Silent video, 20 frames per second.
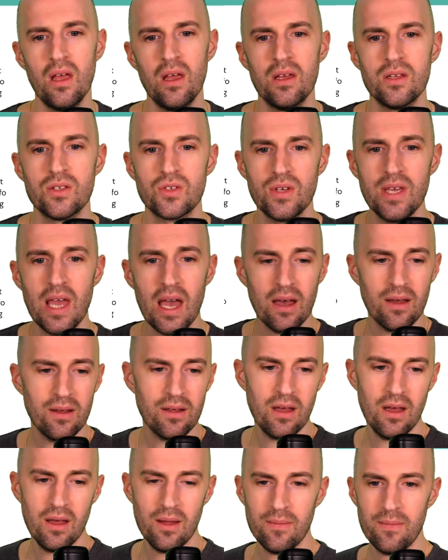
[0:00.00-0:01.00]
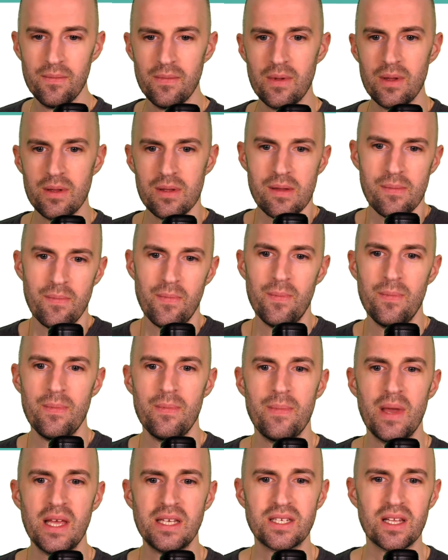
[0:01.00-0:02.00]
So yeah, it
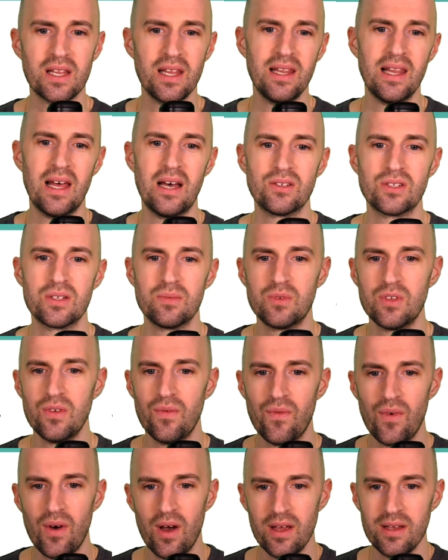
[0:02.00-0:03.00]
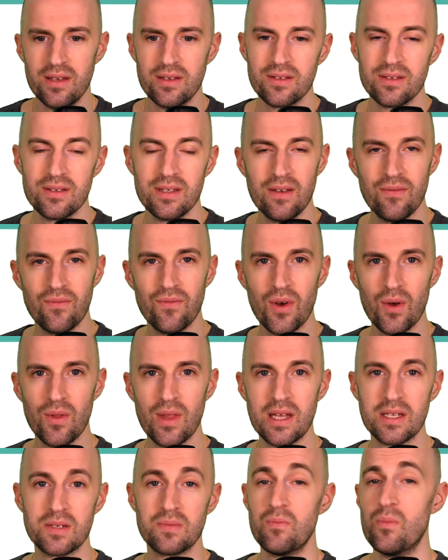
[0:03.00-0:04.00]
basically allows them to find info
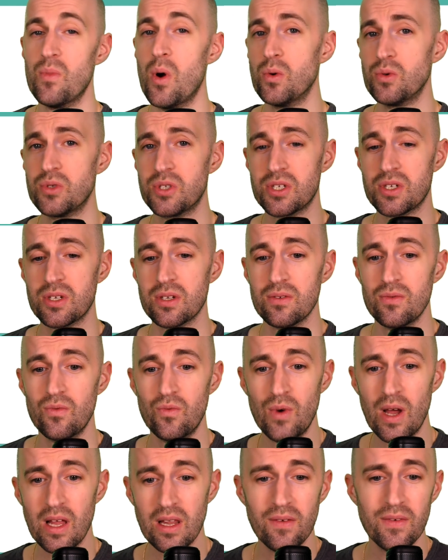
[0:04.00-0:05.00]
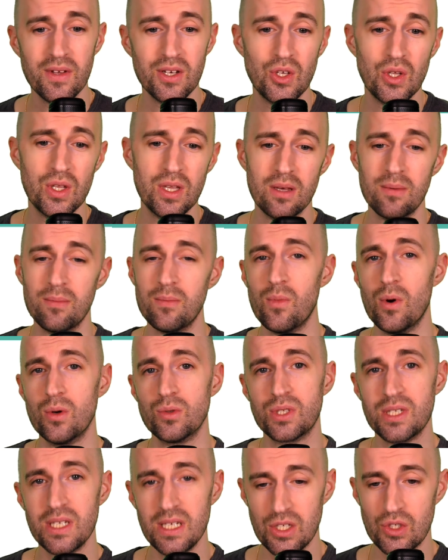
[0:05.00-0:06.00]
that's most relevant to them,
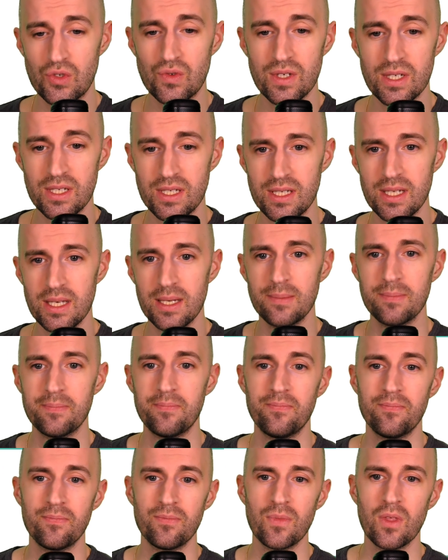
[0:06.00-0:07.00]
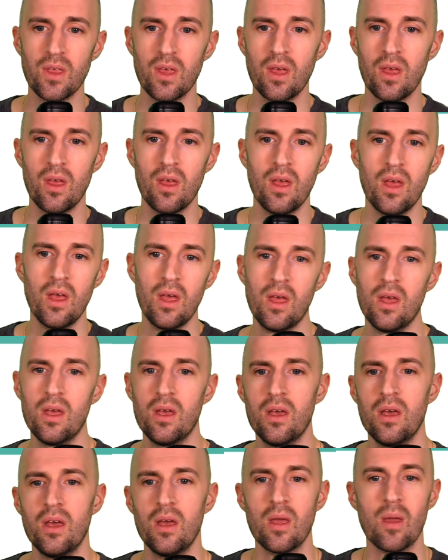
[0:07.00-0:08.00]
most interesting.
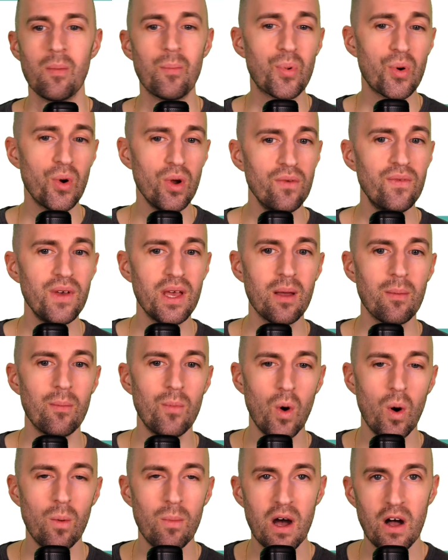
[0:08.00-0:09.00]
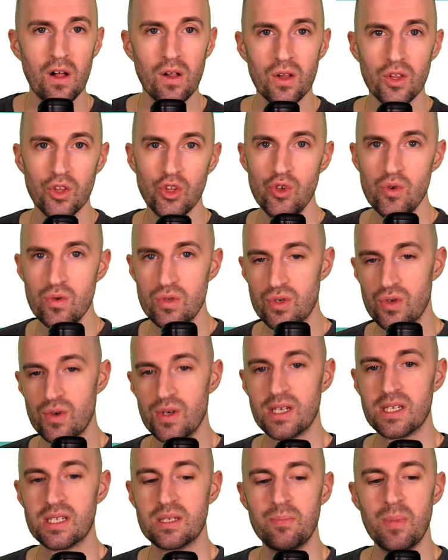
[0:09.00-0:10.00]
Improving mobile user
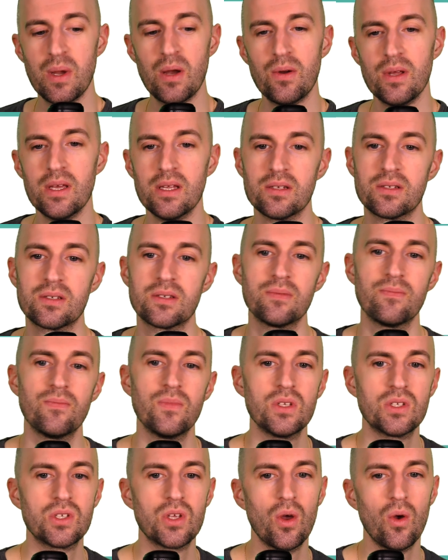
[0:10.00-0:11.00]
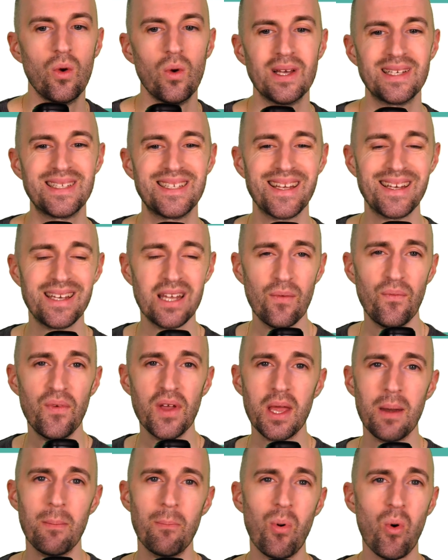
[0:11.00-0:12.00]
experience. So a
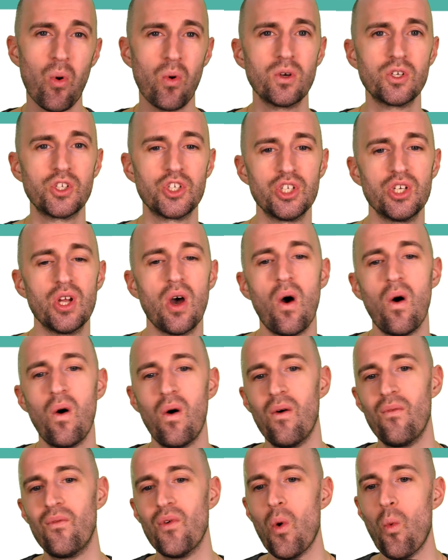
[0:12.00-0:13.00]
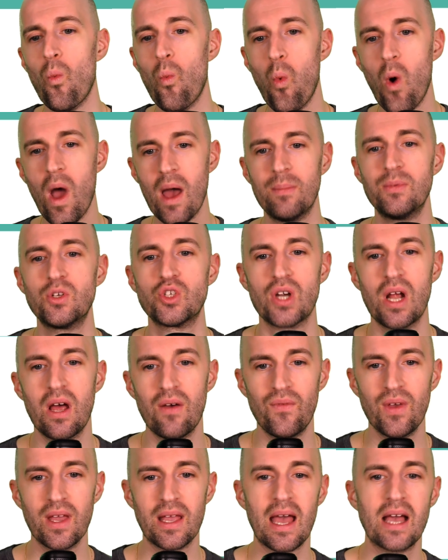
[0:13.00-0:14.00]
significant portion of web
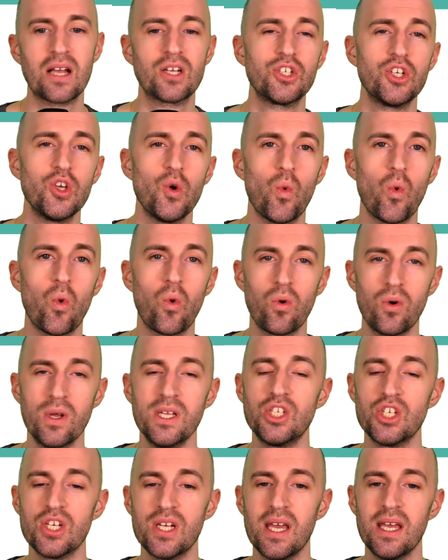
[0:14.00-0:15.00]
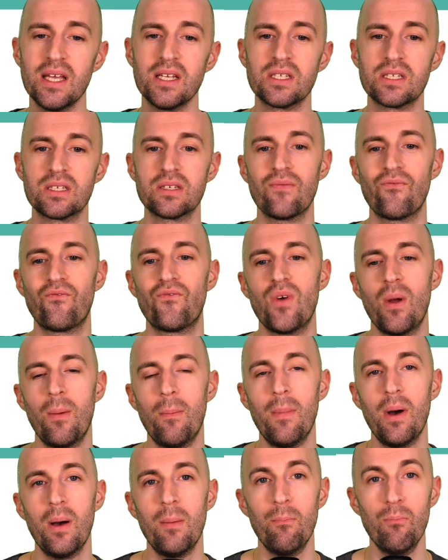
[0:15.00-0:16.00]
traffic actually originates
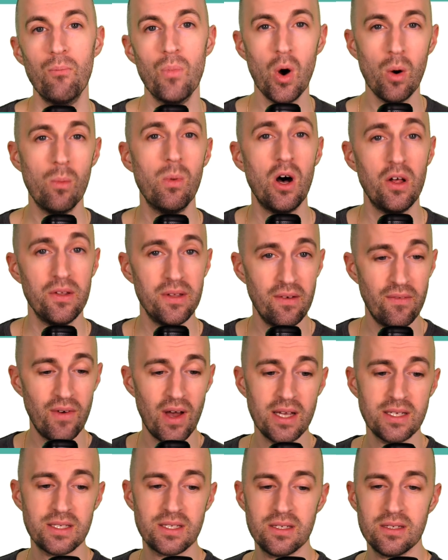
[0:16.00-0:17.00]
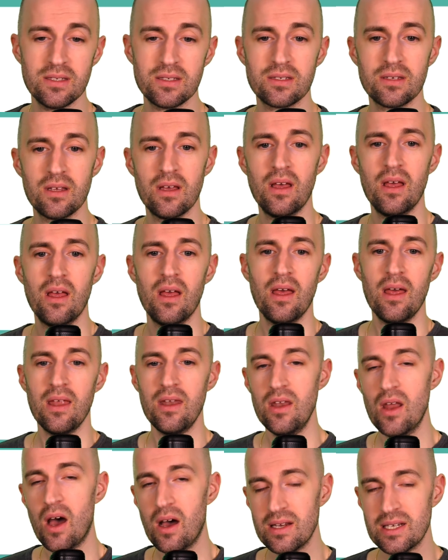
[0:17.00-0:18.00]
from mobile devices,
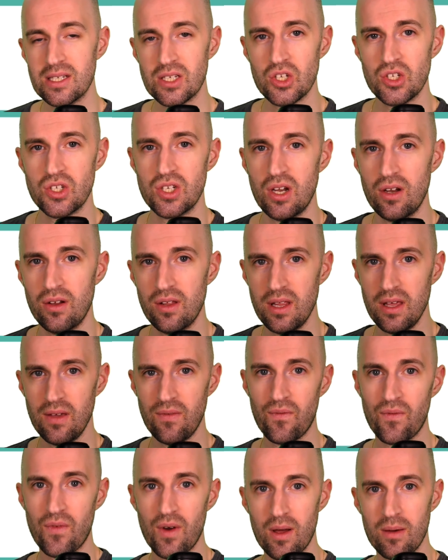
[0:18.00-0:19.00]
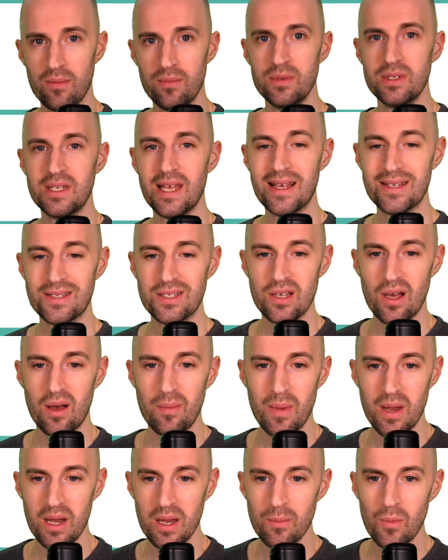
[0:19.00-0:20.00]
not necessarily from desktop
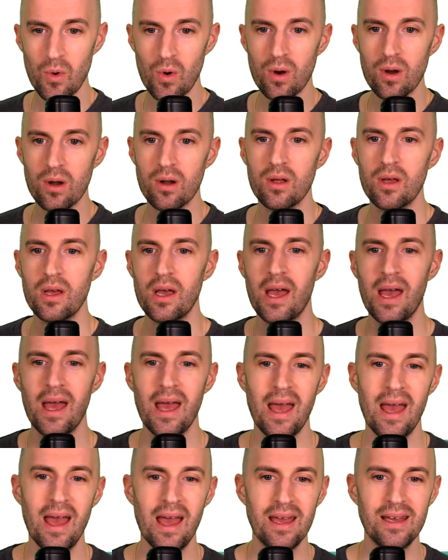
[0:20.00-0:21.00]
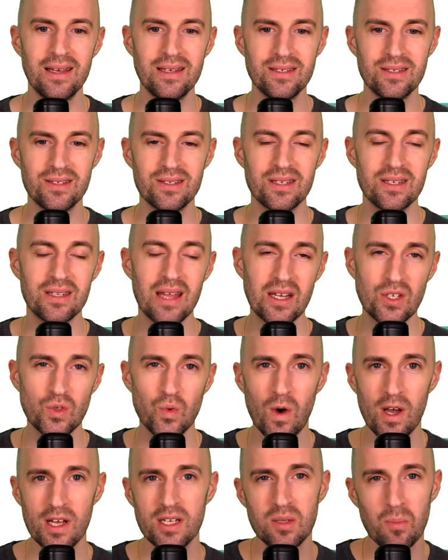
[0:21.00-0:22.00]
anymore. And that's
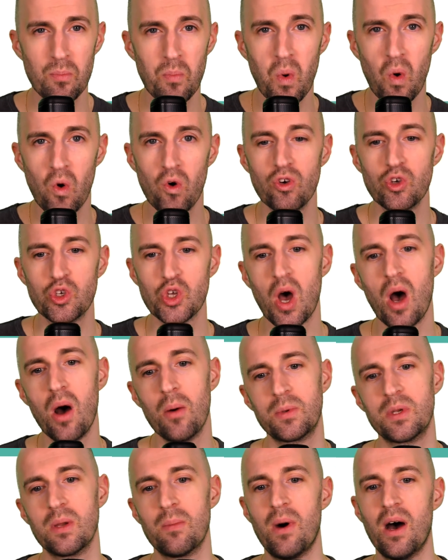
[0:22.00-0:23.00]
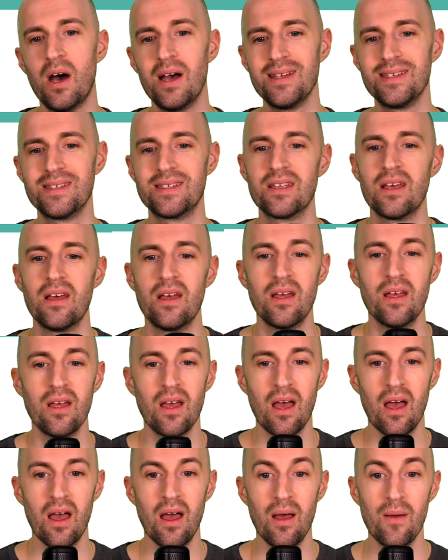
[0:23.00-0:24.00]
why it's important to optimize
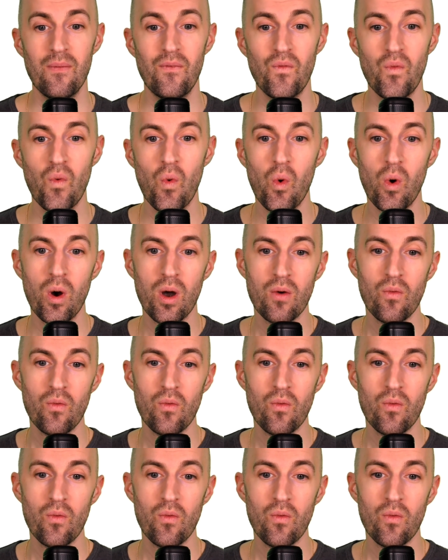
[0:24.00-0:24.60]
for